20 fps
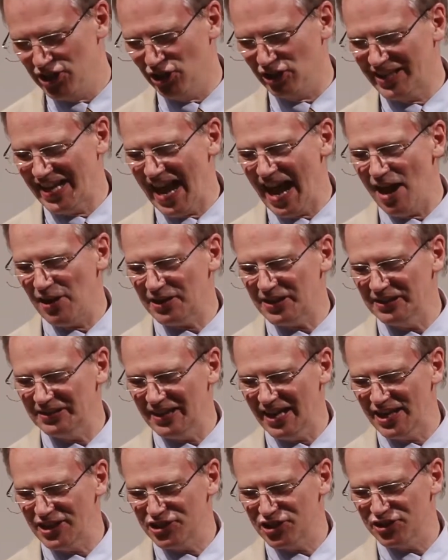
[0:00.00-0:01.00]
your
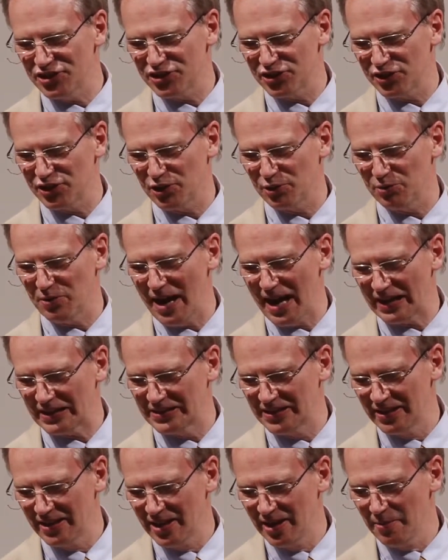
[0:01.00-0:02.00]
calculations are
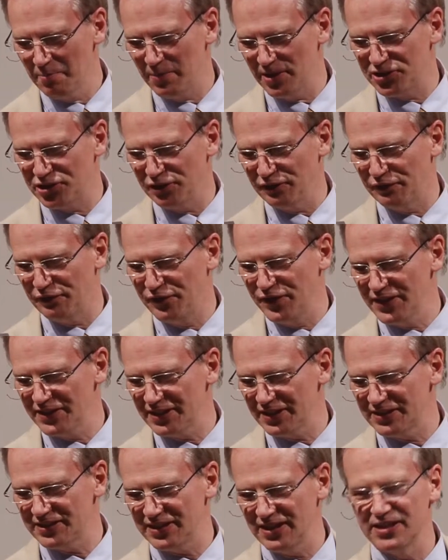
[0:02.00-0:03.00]
correct, but your
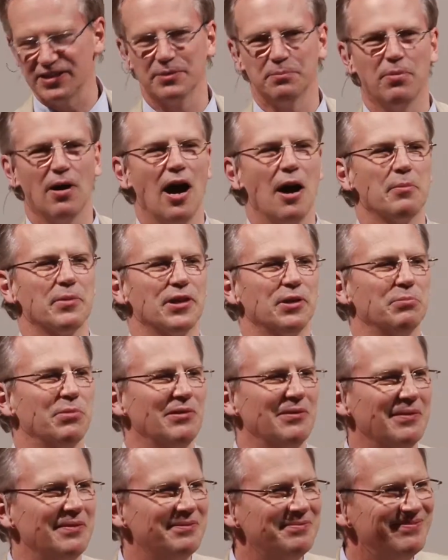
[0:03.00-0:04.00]
physics is
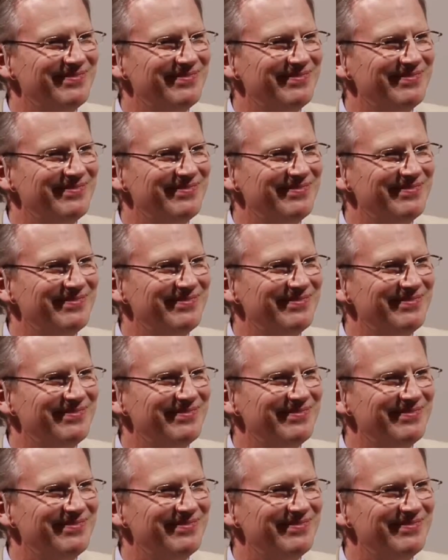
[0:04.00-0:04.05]
abominable.